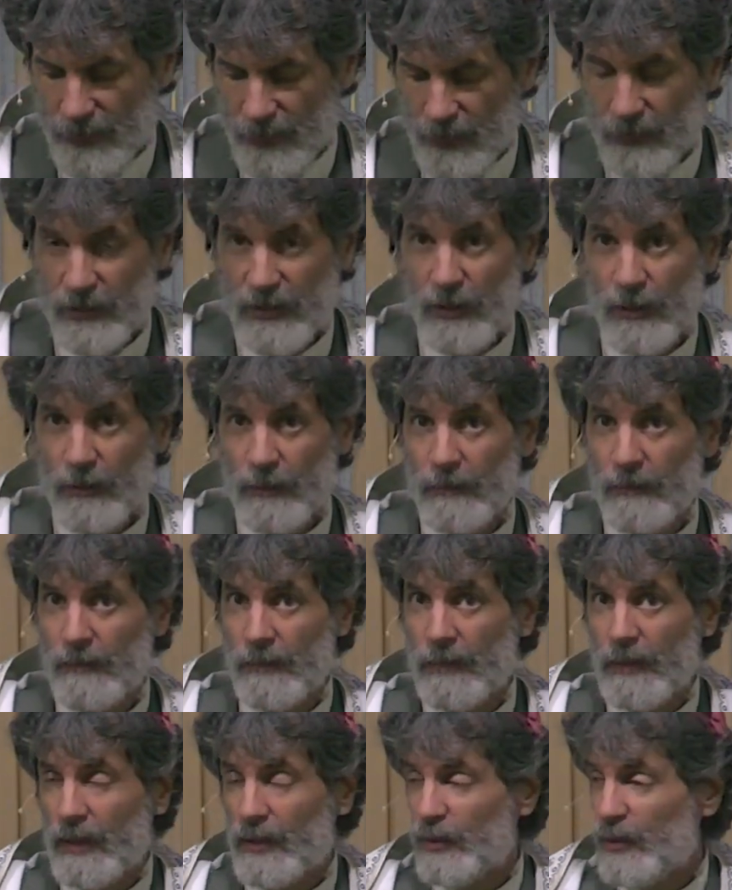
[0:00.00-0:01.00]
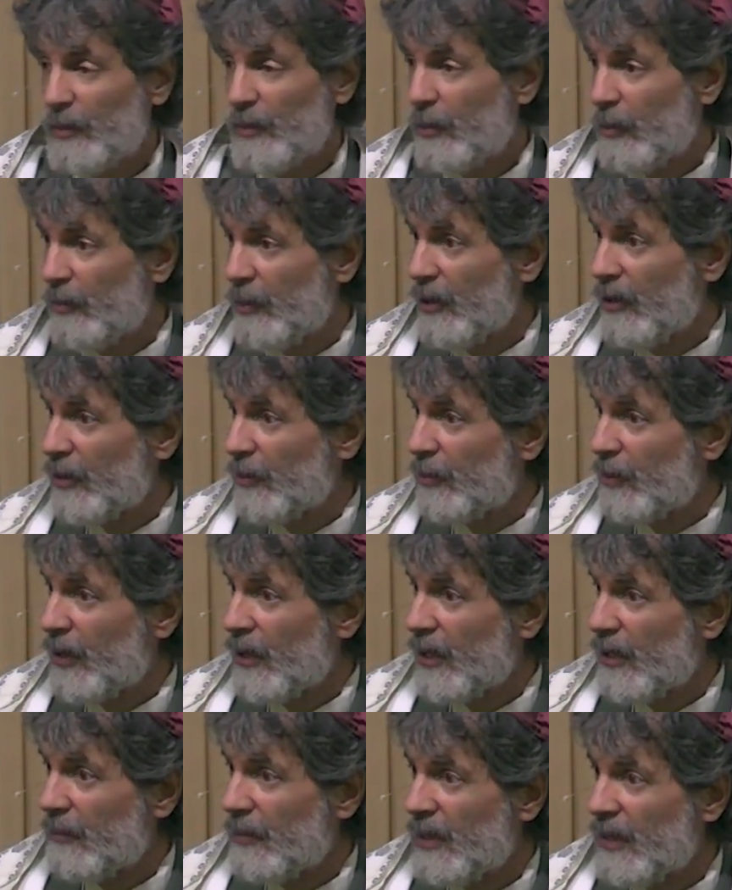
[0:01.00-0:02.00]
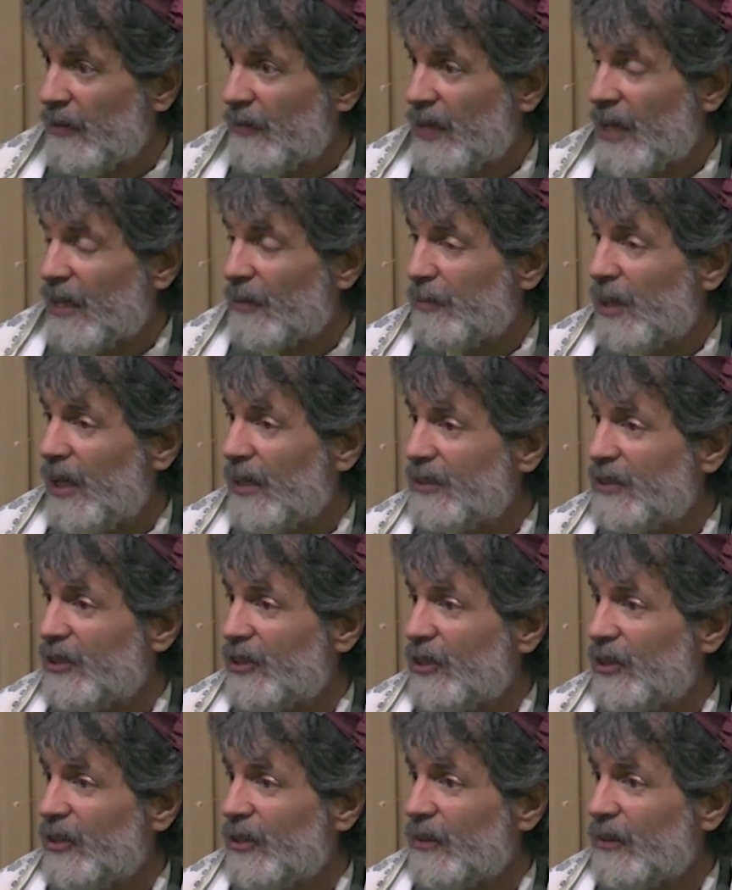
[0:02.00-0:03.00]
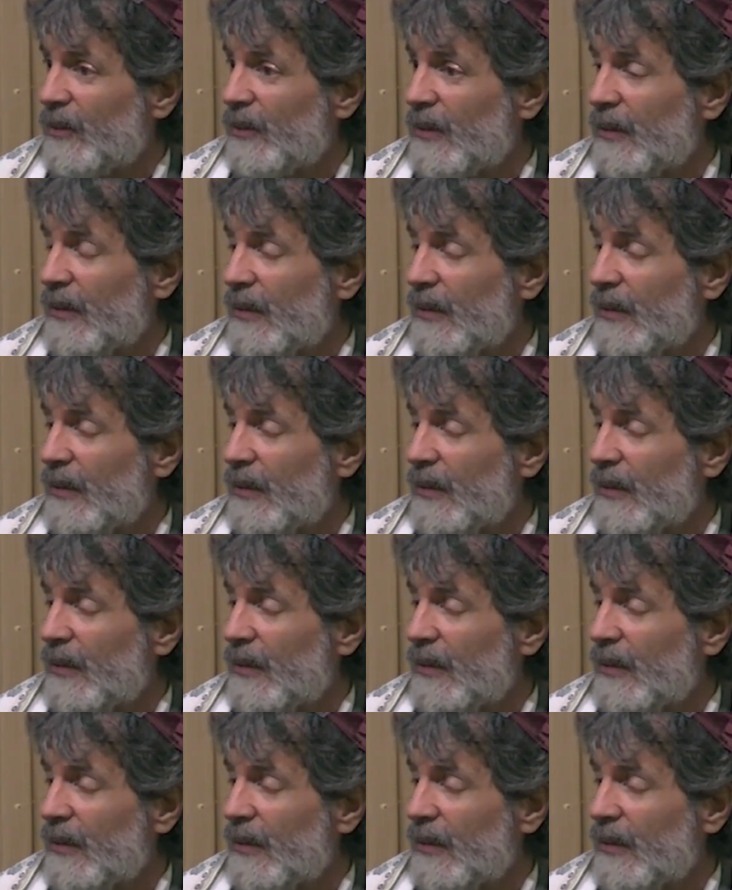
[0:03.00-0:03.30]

And so, as we prepare to pray in a minute, if that applies to you,